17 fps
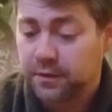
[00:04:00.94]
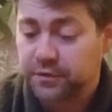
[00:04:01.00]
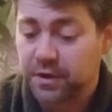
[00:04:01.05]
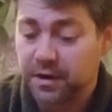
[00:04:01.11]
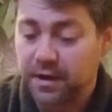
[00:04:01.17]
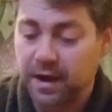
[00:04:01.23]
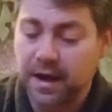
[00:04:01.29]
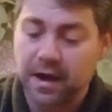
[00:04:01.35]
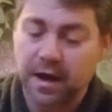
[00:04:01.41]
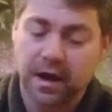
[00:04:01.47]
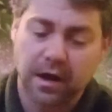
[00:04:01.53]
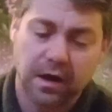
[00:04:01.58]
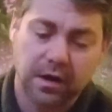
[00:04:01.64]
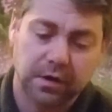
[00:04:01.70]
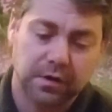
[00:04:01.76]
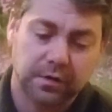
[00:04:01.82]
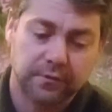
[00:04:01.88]
There
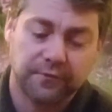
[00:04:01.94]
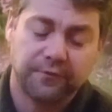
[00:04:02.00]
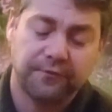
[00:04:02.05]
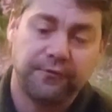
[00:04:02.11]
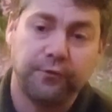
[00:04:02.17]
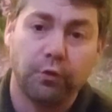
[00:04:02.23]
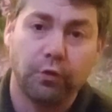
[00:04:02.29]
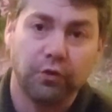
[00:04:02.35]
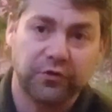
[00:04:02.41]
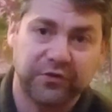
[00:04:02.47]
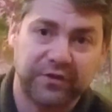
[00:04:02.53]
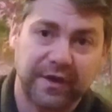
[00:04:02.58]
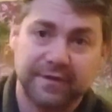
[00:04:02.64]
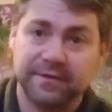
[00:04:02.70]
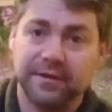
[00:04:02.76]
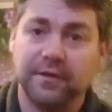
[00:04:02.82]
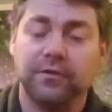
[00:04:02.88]
are 4
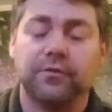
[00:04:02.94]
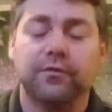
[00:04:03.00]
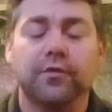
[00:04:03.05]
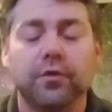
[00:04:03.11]
settings